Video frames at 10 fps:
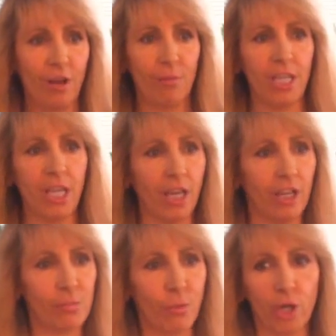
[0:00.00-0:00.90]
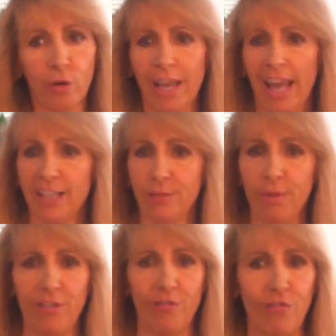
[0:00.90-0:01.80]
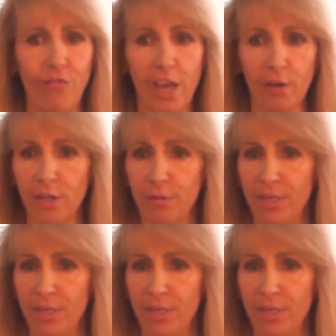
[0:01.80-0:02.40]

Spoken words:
because Mercury has been very